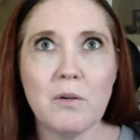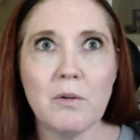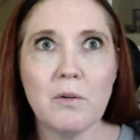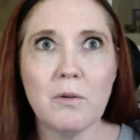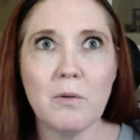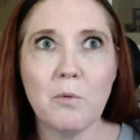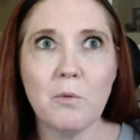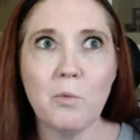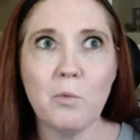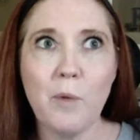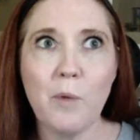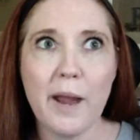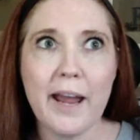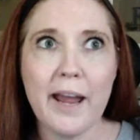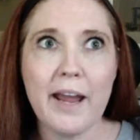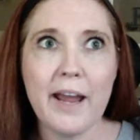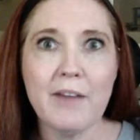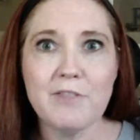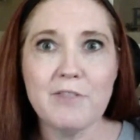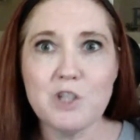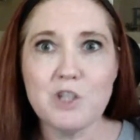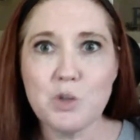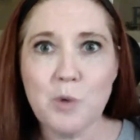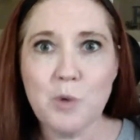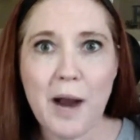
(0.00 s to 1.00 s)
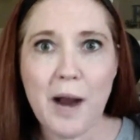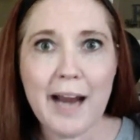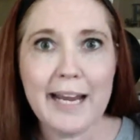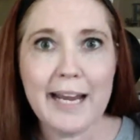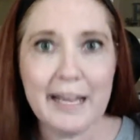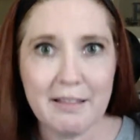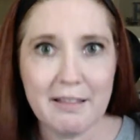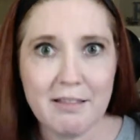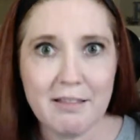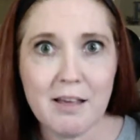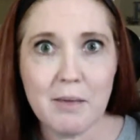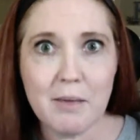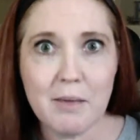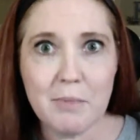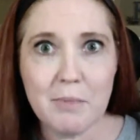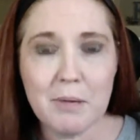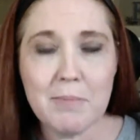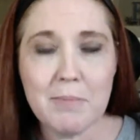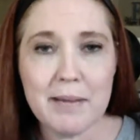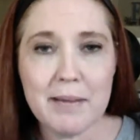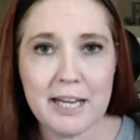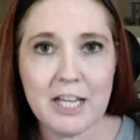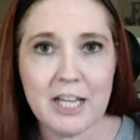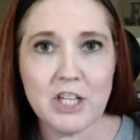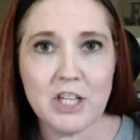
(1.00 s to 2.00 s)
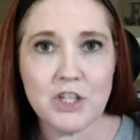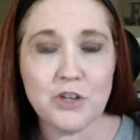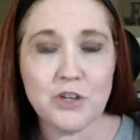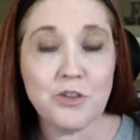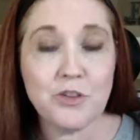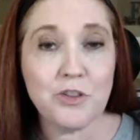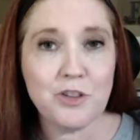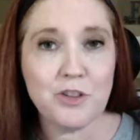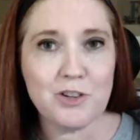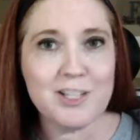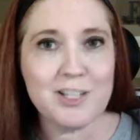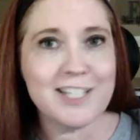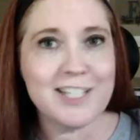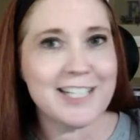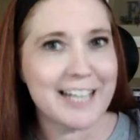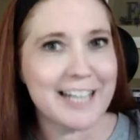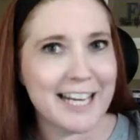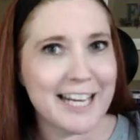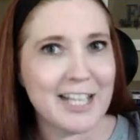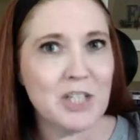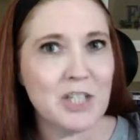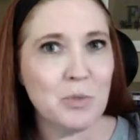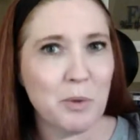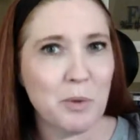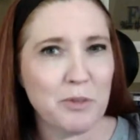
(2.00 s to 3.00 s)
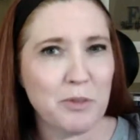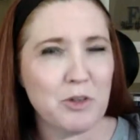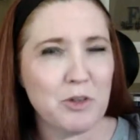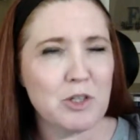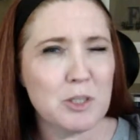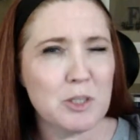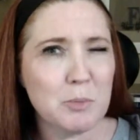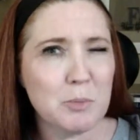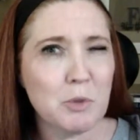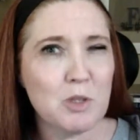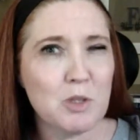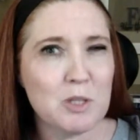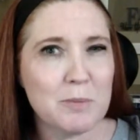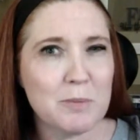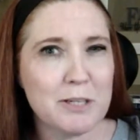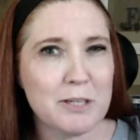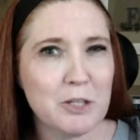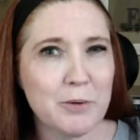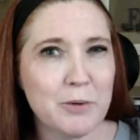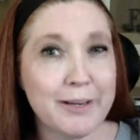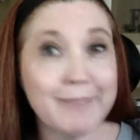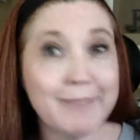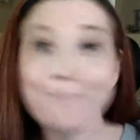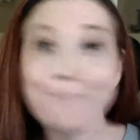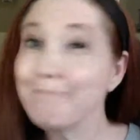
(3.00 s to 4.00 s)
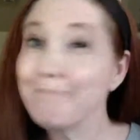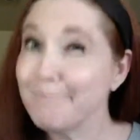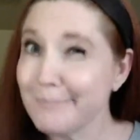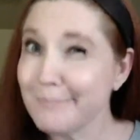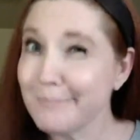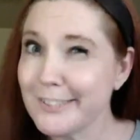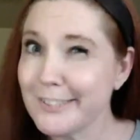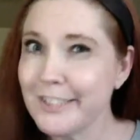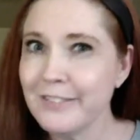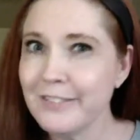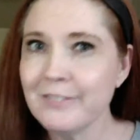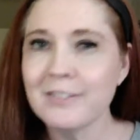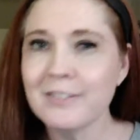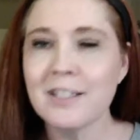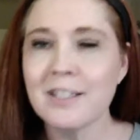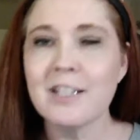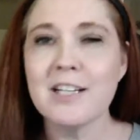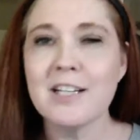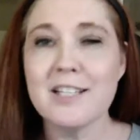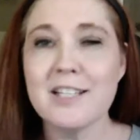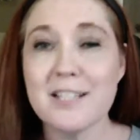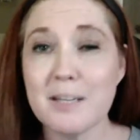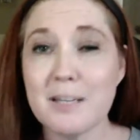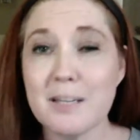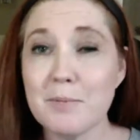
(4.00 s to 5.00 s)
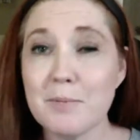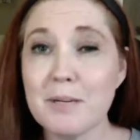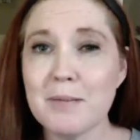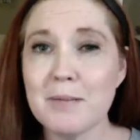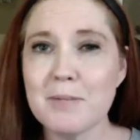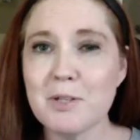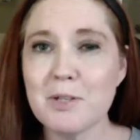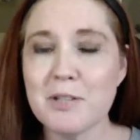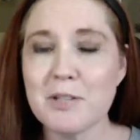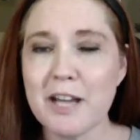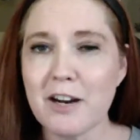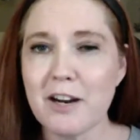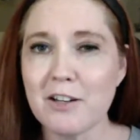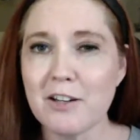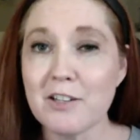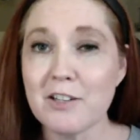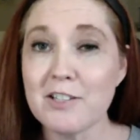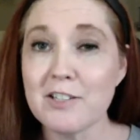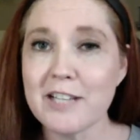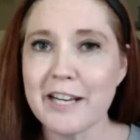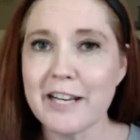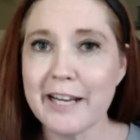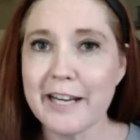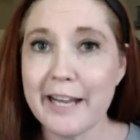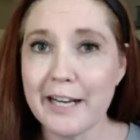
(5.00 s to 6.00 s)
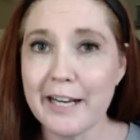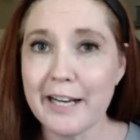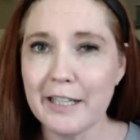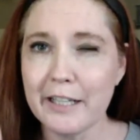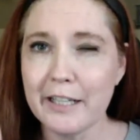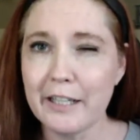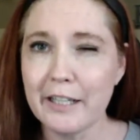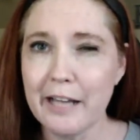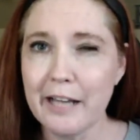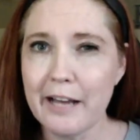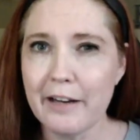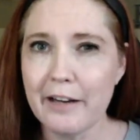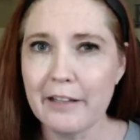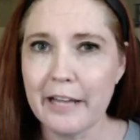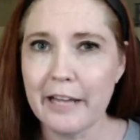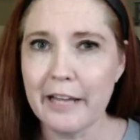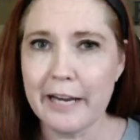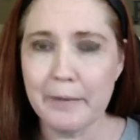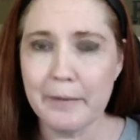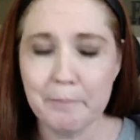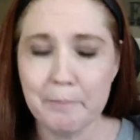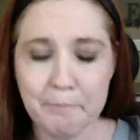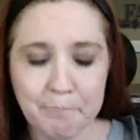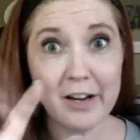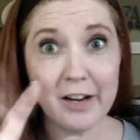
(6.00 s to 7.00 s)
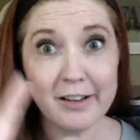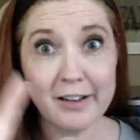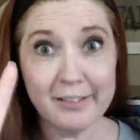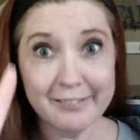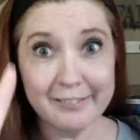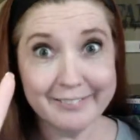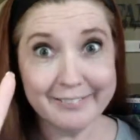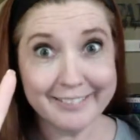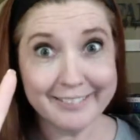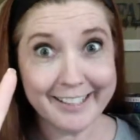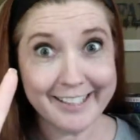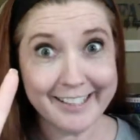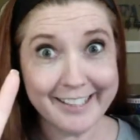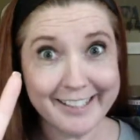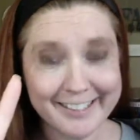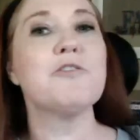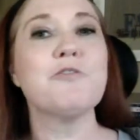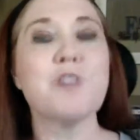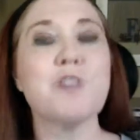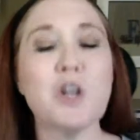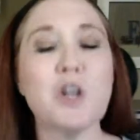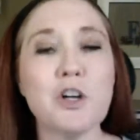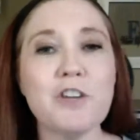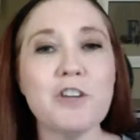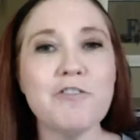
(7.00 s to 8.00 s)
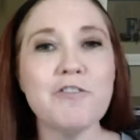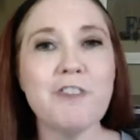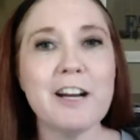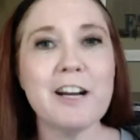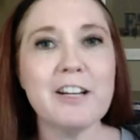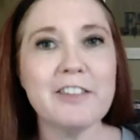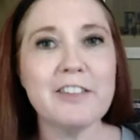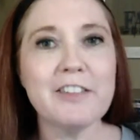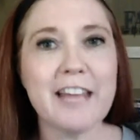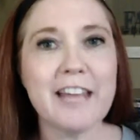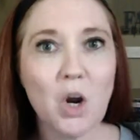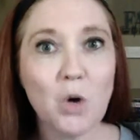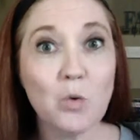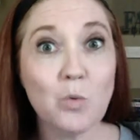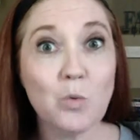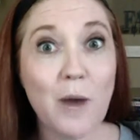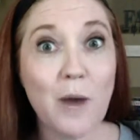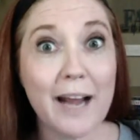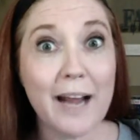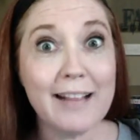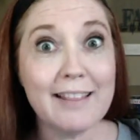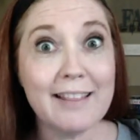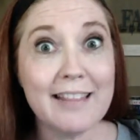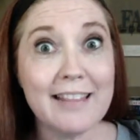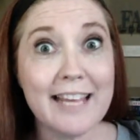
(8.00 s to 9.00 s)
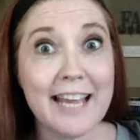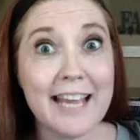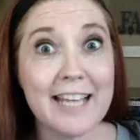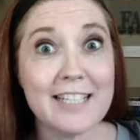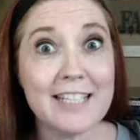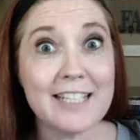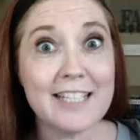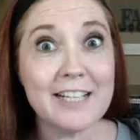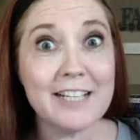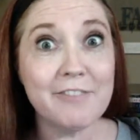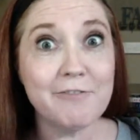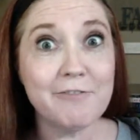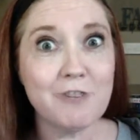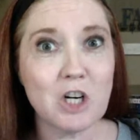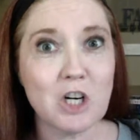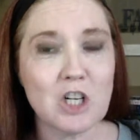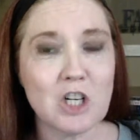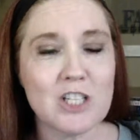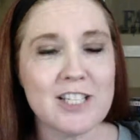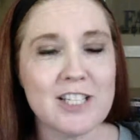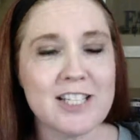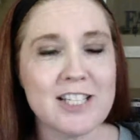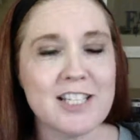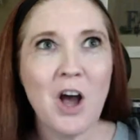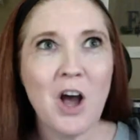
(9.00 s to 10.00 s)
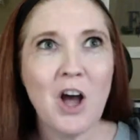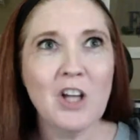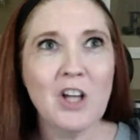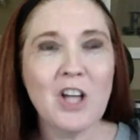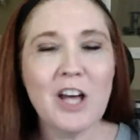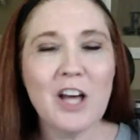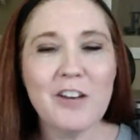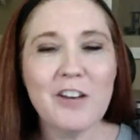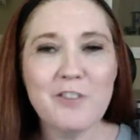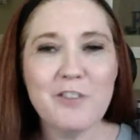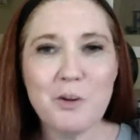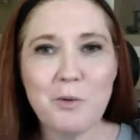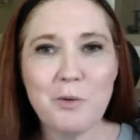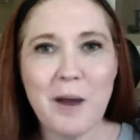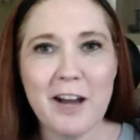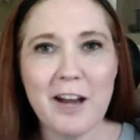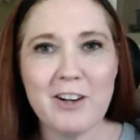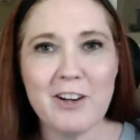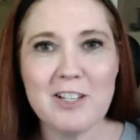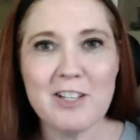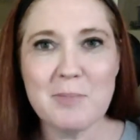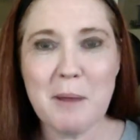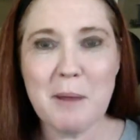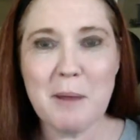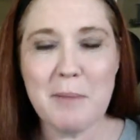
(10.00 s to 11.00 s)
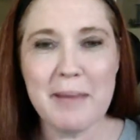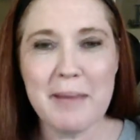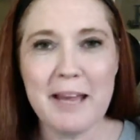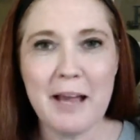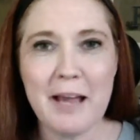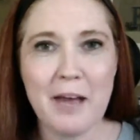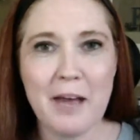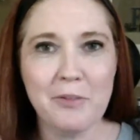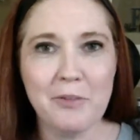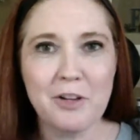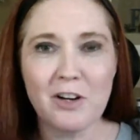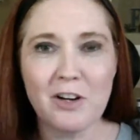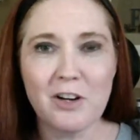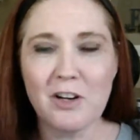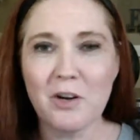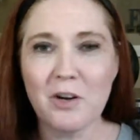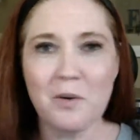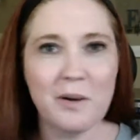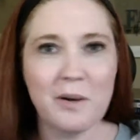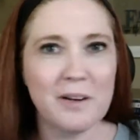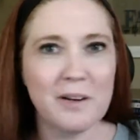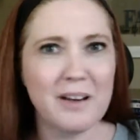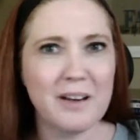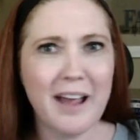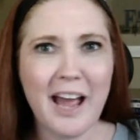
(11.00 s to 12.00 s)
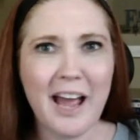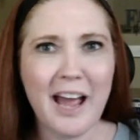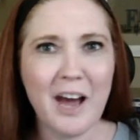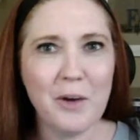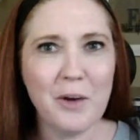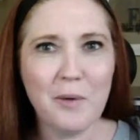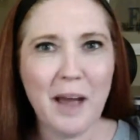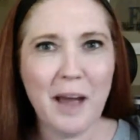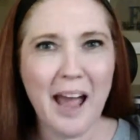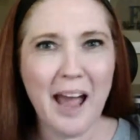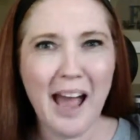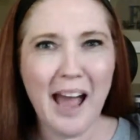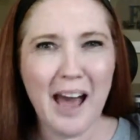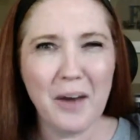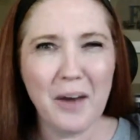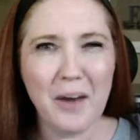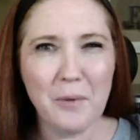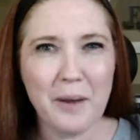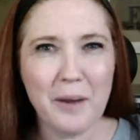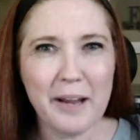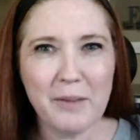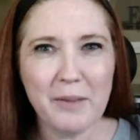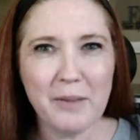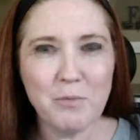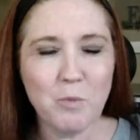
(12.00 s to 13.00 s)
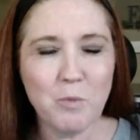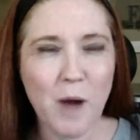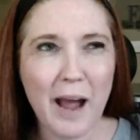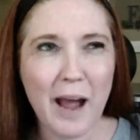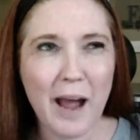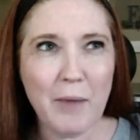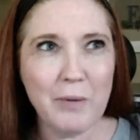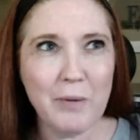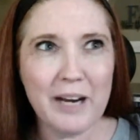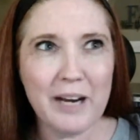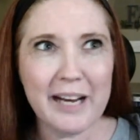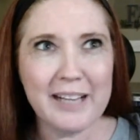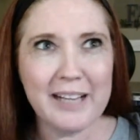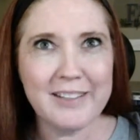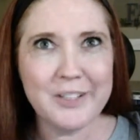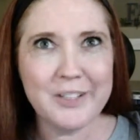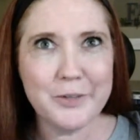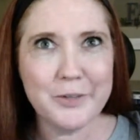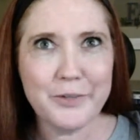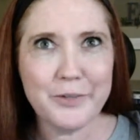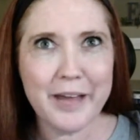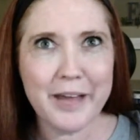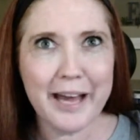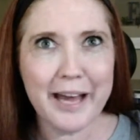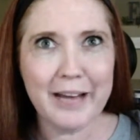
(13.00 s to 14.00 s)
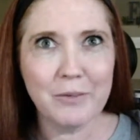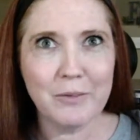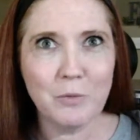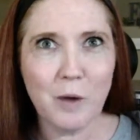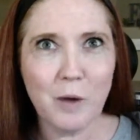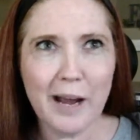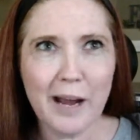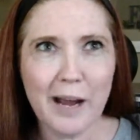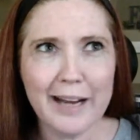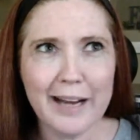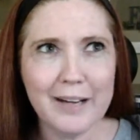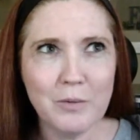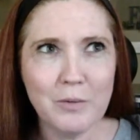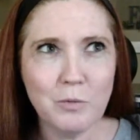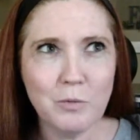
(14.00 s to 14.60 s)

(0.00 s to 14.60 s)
way of tracking them and making sure that they're sticking to what they're supposed to be doing. Because sometimes those characters can get a little out of line. Third and final thing, write the ending first. A lot of you writers might be out there and going, why would I do that? Why?